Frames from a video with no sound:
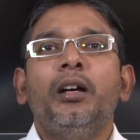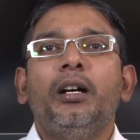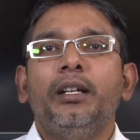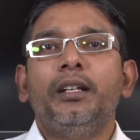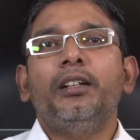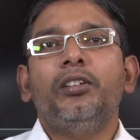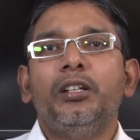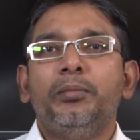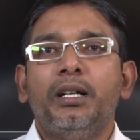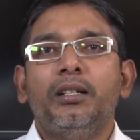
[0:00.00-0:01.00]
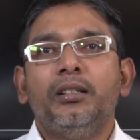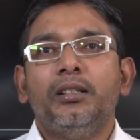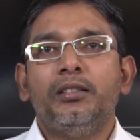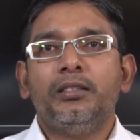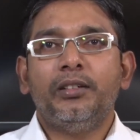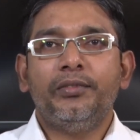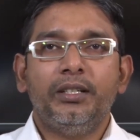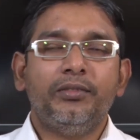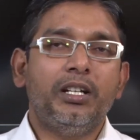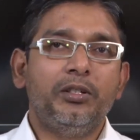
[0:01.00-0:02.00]
uh, irregular particle
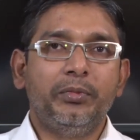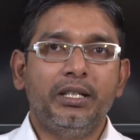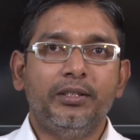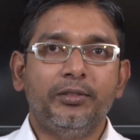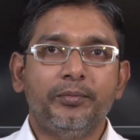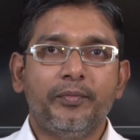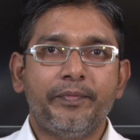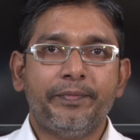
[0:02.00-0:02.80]
surface volume ratio.